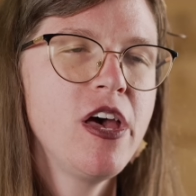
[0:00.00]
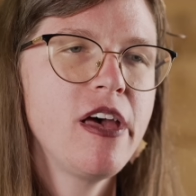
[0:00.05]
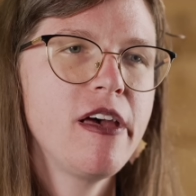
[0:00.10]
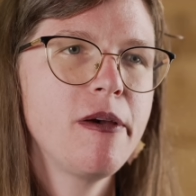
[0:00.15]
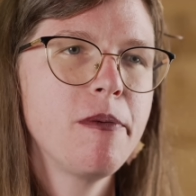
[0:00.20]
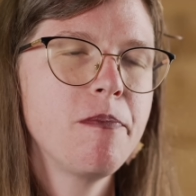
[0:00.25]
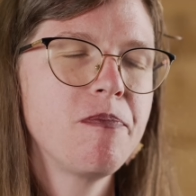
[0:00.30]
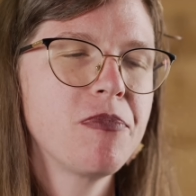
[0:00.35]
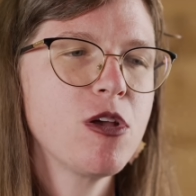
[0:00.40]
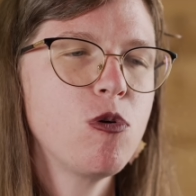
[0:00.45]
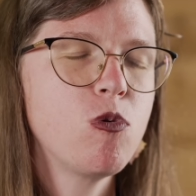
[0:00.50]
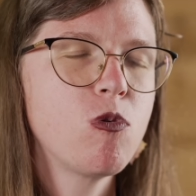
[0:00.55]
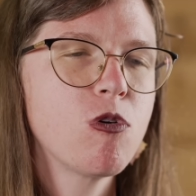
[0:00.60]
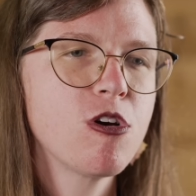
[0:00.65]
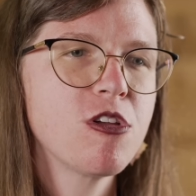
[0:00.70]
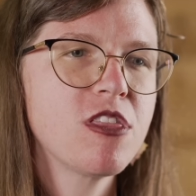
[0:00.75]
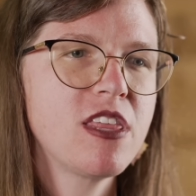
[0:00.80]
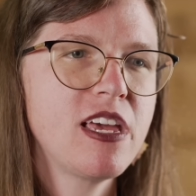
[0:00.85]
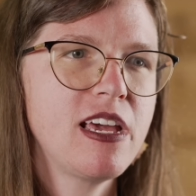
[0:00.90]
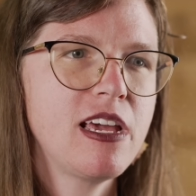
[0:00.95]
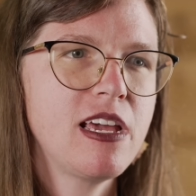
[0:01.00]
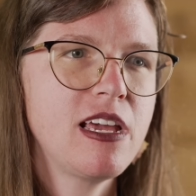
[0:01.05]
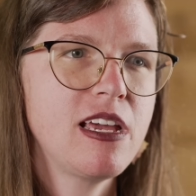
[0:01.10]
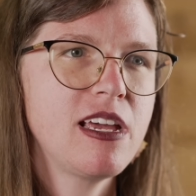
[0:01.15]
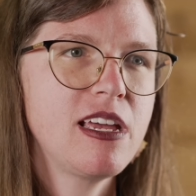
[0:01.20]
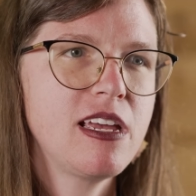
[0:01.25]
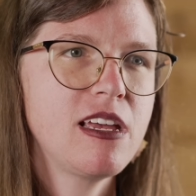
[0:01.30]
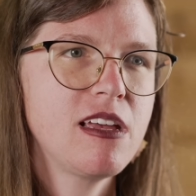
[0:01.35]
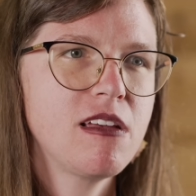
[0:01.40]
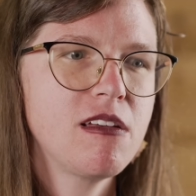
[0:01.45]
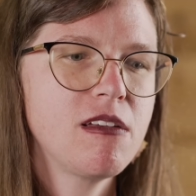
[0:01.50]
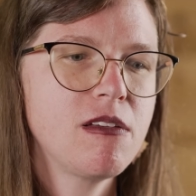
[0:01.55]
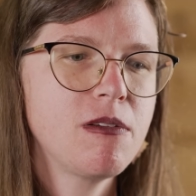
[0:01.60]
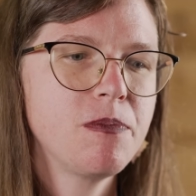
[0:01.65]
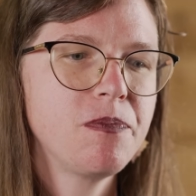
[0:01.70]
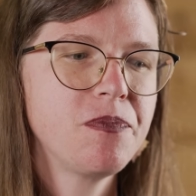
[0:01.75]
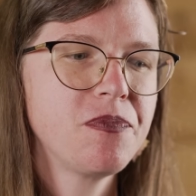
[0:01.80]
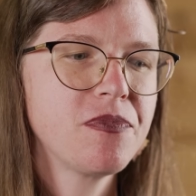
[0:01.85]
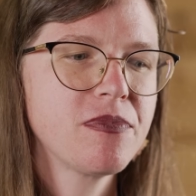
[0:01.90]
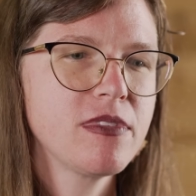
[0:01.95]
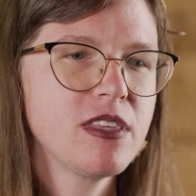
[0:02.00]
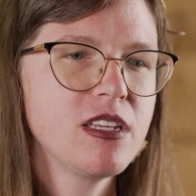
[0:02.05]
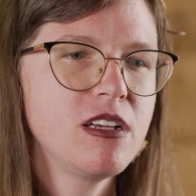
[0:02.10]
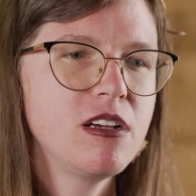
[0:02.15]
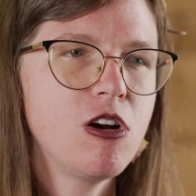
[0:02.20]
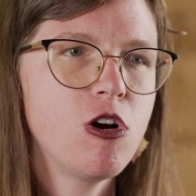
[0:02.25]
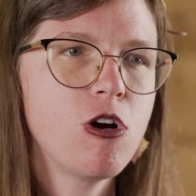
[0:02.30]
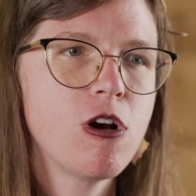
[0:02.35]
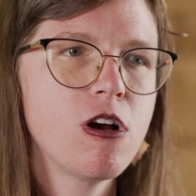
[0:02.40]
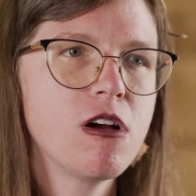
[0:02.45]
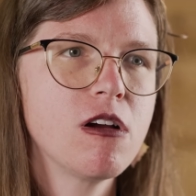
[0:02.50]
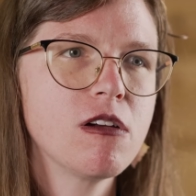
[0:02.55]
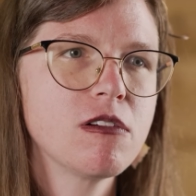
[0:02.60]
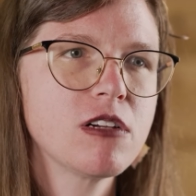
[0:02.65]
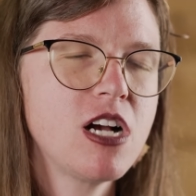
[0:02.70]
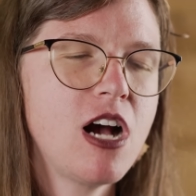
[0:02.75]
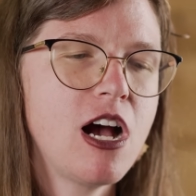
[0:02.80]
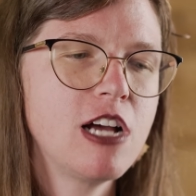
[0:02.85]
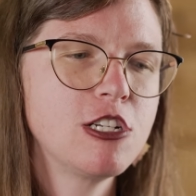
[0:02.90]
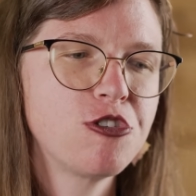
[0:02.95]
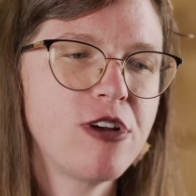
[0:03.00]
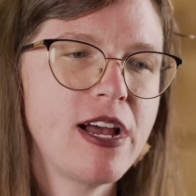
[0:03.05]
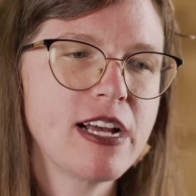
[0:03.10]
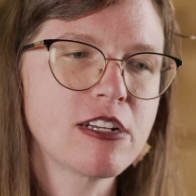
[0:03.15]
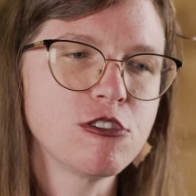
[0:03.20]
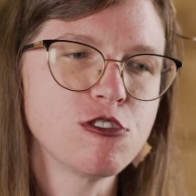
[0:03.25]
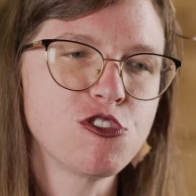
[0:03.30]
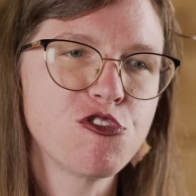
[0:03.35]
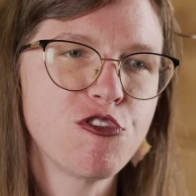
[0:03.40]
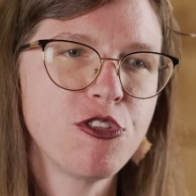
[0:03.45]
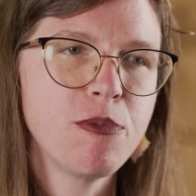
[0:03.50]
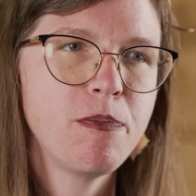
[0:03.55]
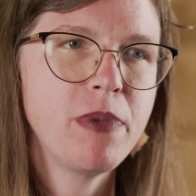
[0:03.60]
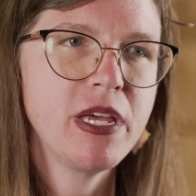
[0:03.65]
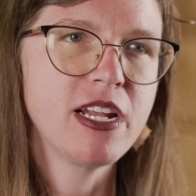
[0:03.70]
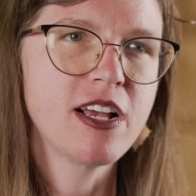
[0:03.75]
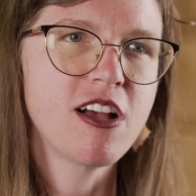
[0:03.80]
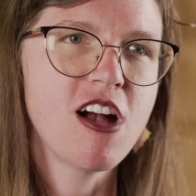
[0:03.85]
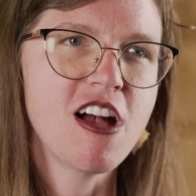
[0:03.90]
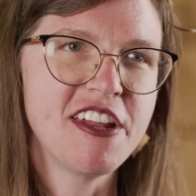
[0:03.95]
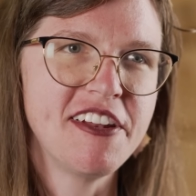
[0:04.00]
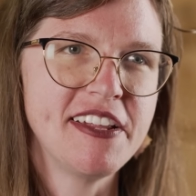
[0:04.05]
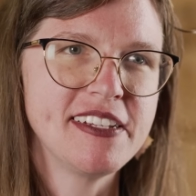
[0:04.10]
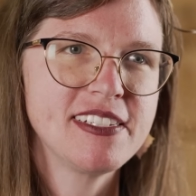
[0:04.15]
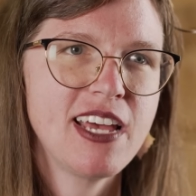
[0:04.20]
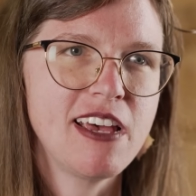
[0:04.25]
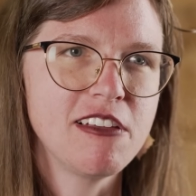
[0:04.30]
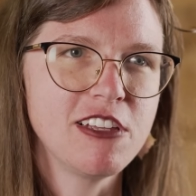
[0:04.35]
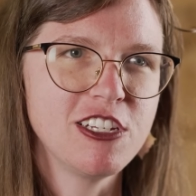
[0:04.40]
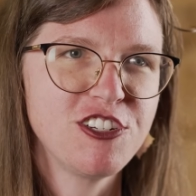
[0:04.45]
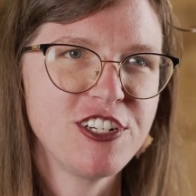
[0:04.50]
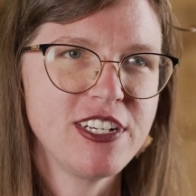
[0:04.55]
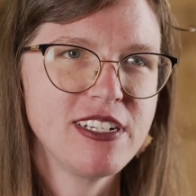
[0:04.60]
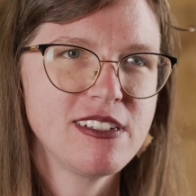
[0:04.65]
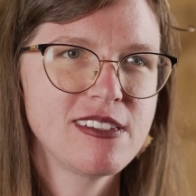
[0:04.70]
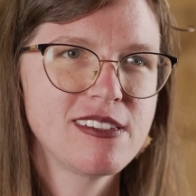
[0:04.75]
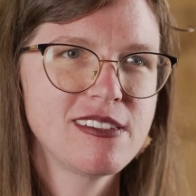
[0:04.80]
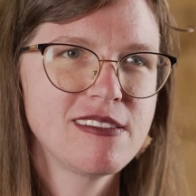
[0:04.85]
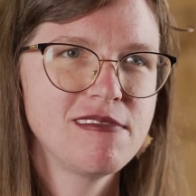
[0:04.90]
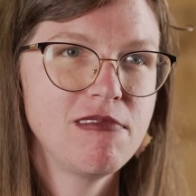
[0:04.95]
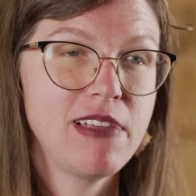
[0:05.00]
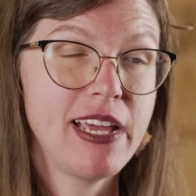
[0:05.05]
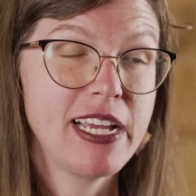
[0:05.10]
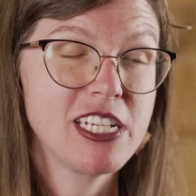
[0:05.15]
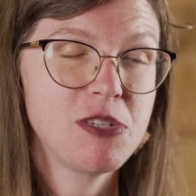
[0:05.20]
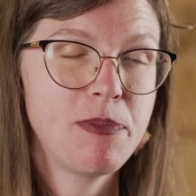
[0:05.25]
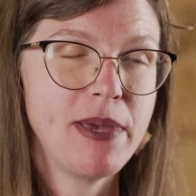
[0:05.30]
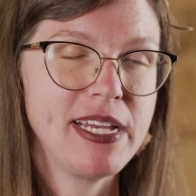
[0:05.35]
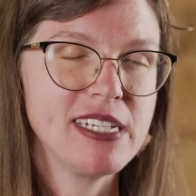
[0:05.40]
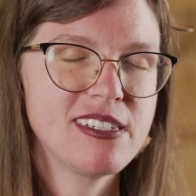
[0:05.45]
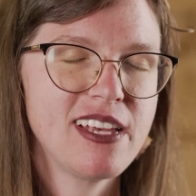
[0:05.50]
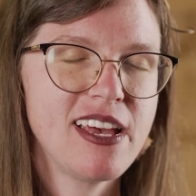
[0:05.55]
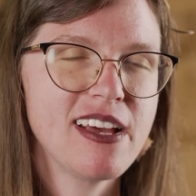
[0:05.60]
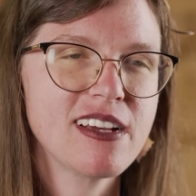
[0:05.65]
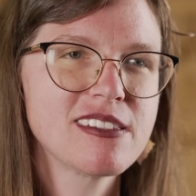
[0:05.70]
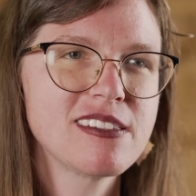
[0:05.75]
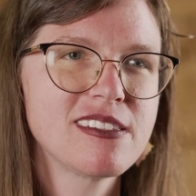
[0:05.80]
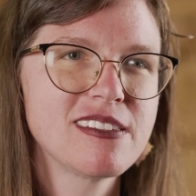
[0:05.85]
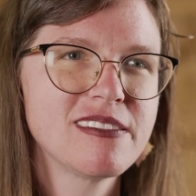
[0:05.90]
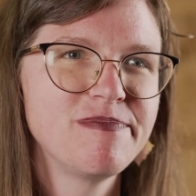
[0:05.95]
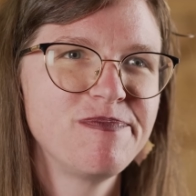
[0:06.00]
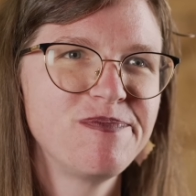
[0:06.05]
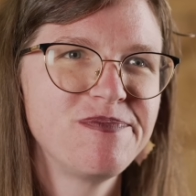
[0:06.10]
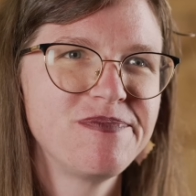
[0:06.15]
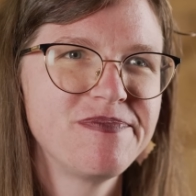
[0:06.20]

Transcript: or they are contractors for the Pentagon and intelligence, like SpaceX.